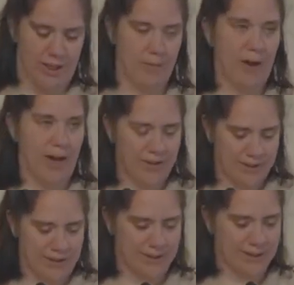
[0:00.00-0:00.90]
about
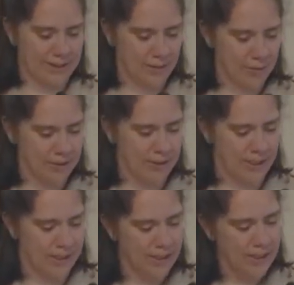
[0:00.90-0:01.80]
housing
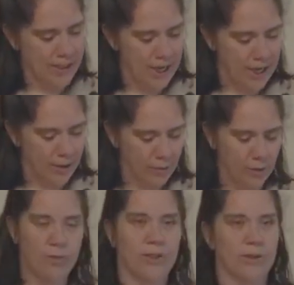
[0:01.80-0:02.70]
accessibility in a
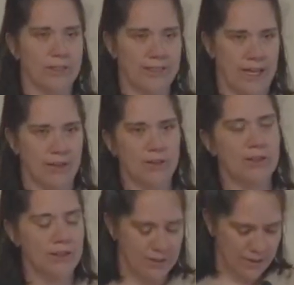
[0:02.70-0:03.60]
room filled with scouts,